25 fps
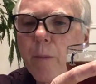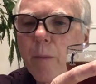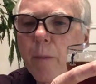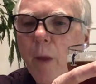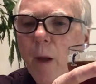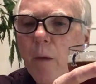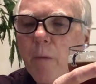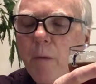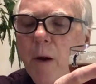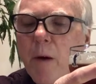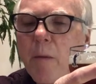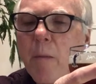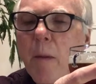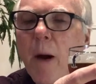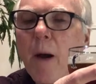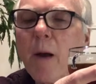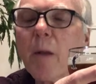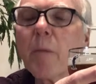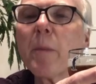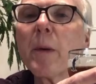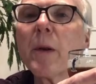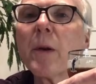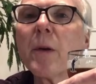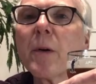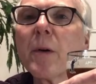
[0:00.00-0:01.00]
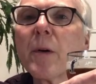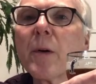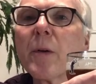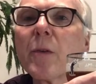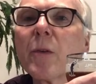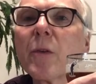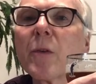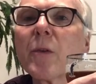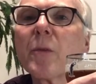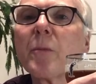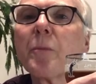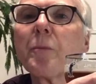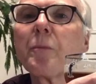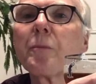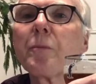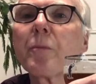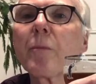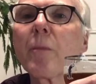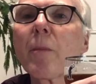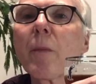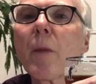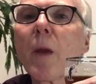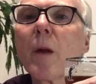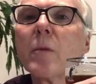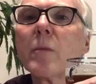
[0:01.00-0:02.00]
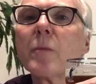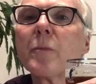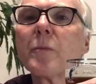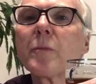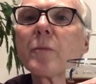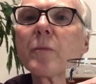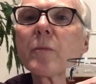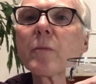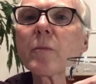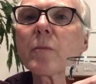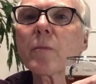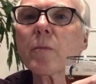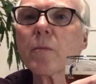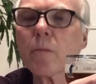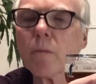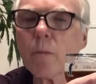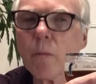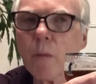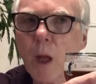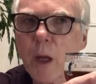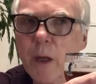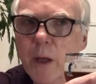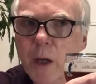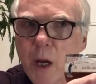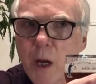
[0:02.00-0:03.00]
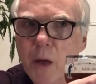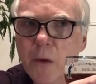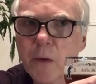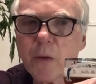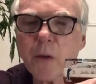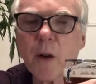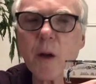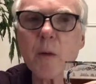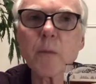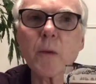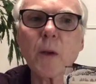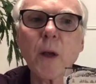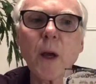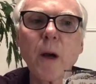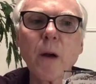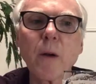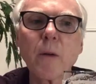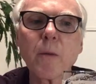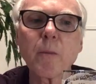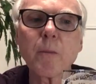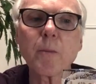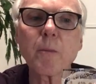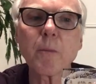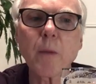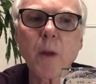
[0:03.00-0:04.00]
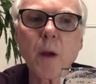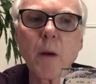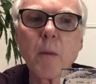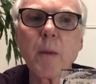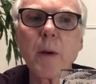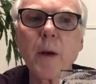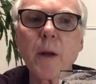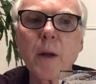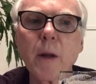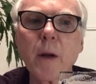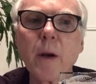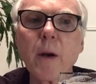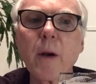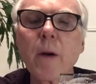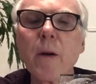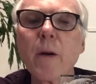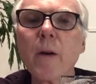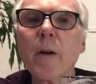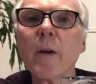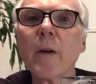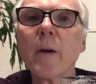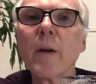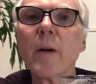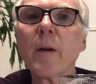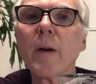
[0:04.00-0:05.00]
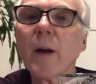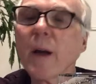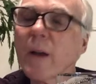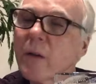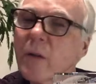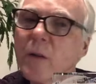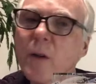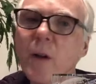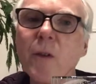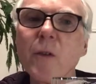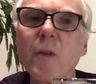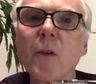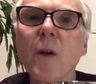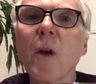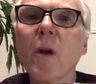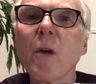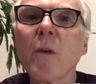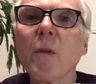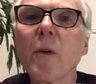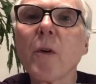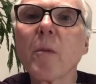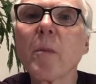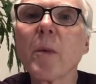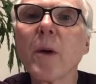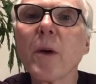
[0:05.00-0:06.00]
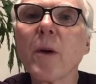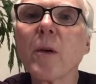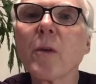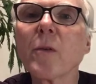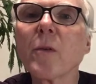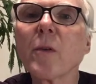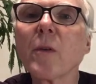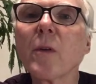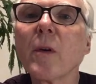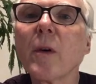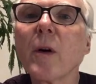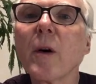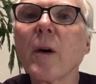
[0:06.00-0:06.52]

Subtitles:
Very mild bitterness. Yeast comes out a bit here, as it does in all of their beers,